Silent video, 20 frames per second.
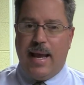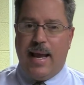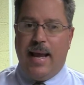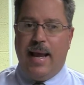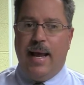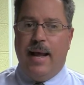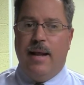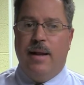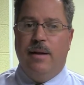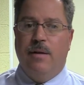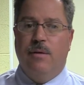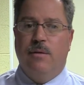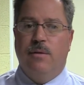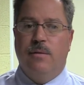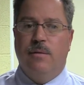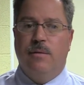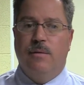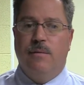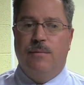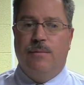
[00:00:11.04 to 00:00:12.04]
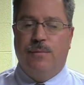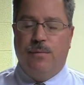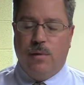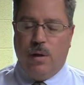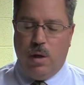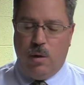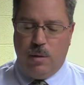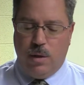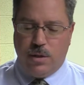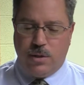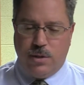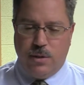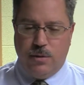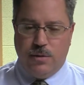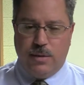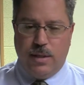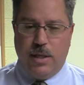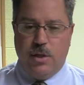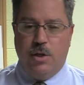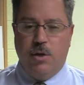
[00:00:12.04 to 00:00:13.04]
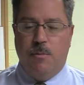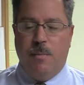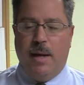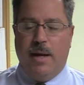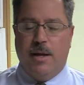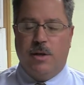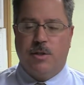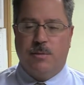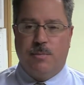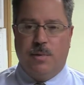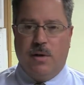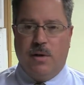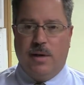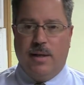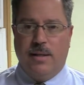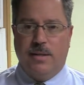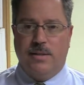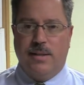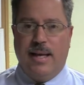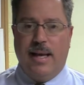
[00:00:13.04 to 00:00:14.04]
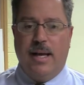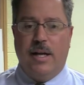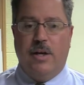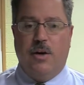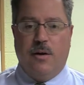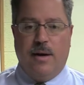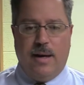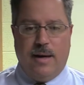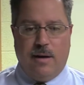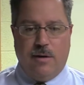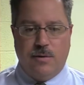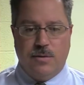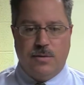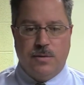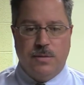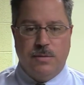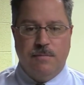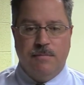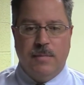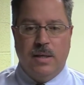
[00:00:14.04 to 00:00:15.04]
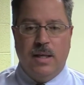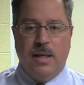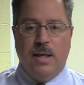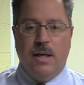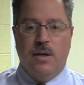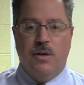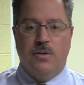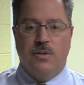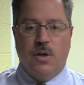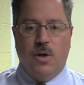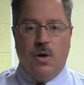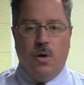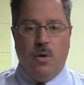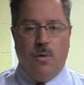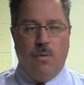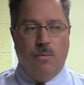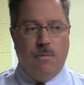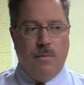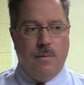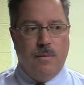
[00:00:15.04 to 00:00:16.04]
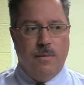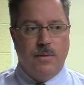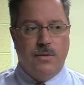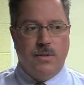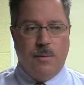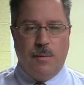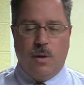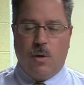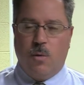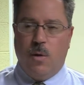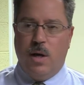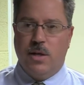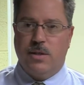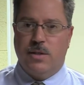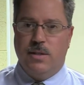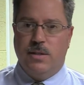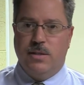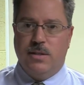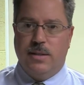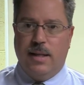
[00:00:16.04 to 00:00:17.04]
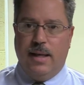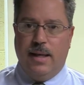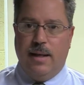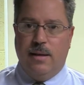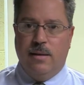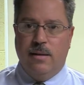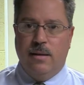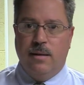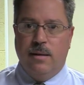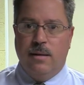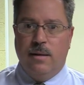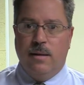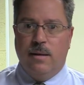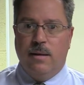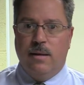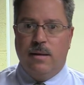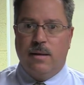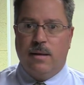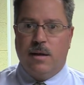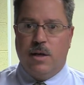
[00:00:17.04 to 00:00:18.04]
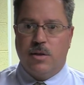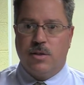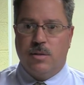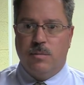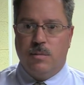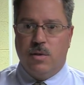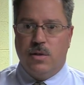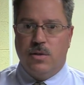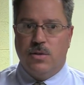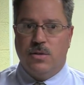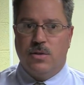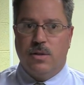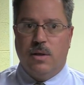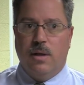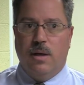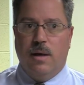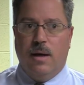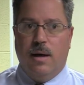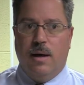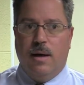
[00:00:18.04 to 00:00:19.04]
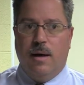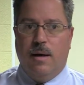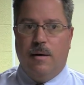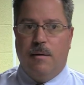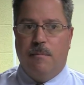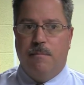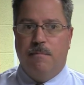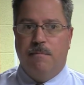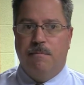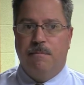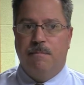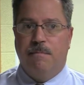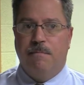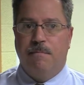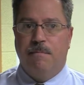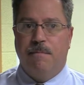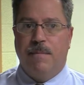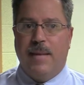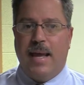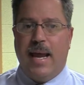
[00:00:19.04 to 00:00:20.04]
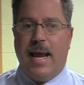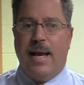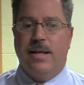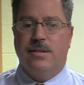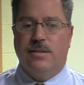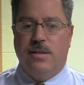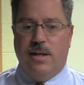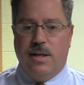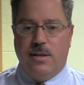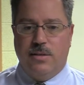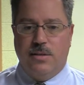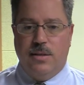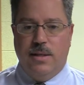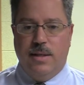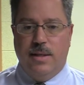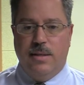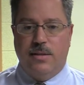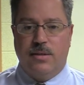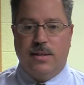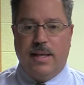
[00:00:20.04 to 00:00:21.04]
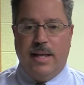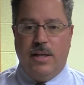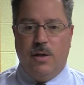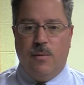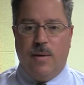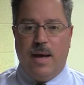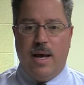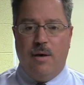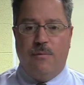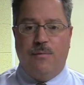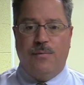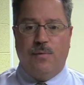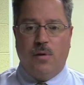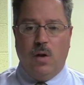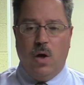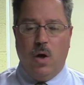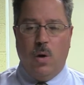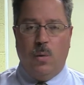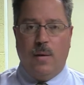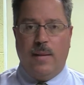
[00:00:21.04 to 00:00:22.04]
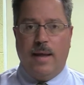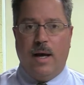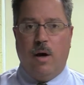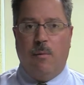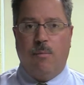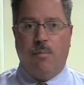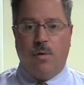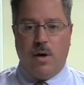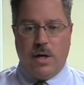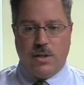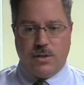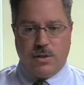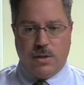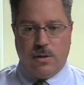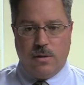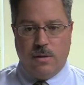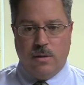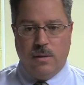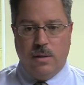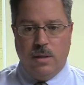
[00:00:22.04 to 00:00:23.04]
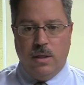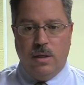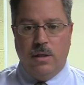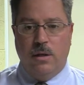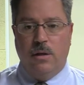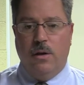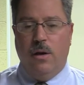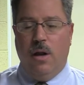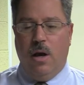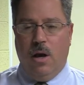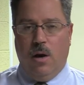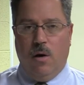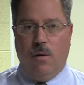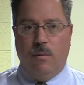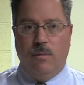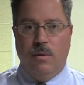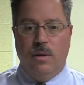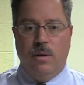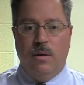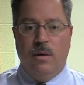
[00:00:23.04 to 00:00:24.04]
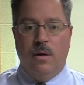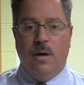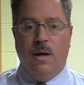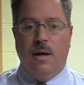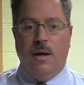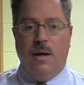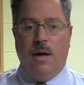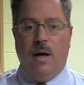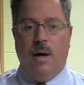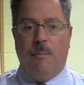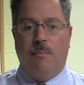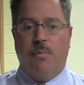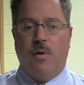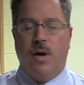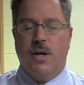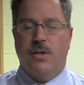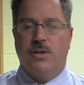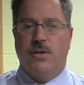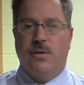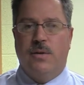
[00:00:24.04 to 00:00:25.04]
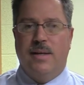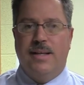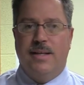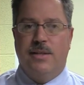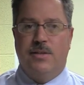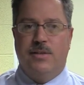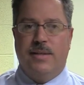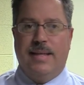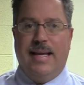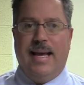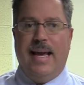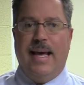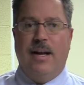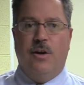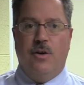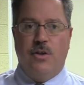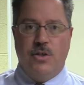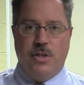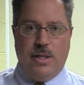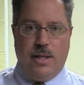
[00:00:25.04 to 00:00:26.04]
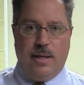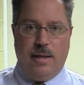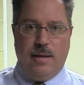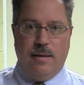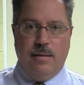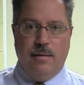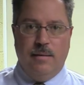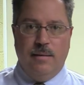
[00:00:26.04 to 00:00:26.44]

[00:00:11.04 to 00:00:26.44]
and flow issues that you may experience at your house. So some of the questions that customers asked us is, can you have flow without pressure? No. Pressure is the energy